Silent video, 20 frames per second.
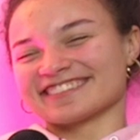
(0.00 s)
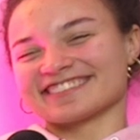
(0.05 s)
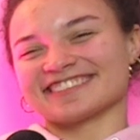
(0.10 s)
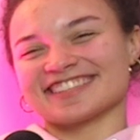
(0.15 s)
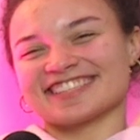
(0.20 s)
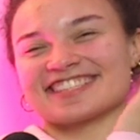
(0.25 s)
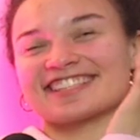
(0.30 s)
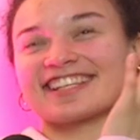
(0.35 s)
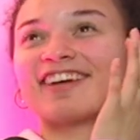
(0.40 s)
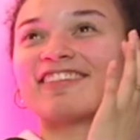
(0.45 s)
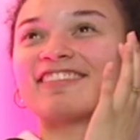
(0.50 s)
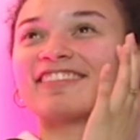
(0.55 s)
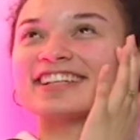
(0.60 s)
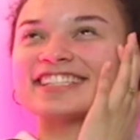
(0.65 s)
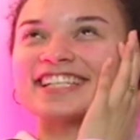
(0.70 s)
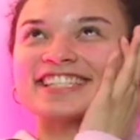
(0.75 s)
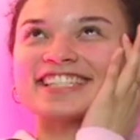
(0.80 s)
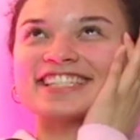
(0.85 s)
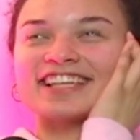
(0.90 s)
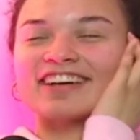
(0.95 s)
We're
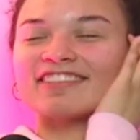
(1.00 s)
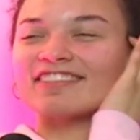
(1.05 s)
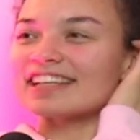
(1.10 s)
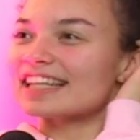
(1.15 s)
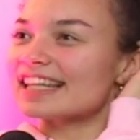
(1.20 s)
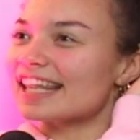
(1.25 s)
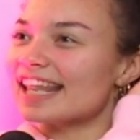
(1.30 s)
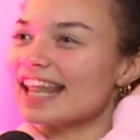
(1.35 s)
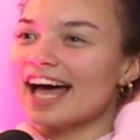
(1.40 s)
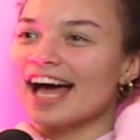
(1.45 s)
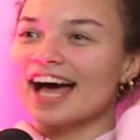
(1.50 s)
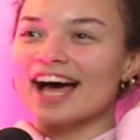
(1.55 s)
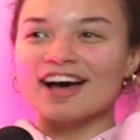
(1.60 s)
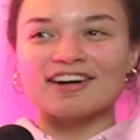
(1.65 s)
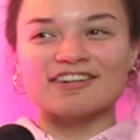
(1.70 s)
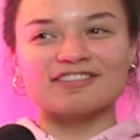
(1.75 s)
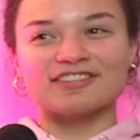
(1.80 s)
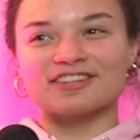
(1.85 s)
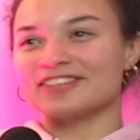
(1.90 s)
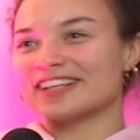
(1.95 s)
just so in
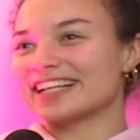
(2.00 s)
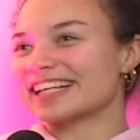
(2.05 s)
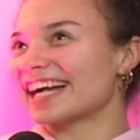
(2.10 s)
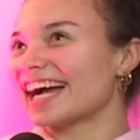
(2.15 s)
love. Oh my